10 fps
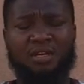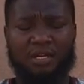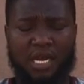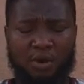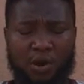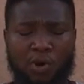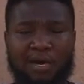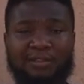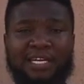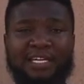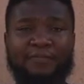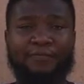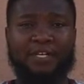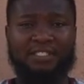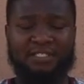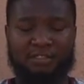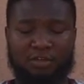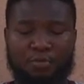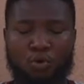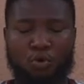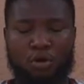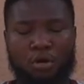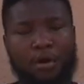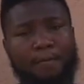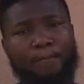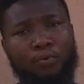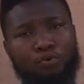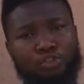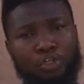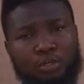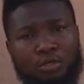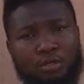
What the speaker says: Now, I'll outline them first. Number 1, pollution.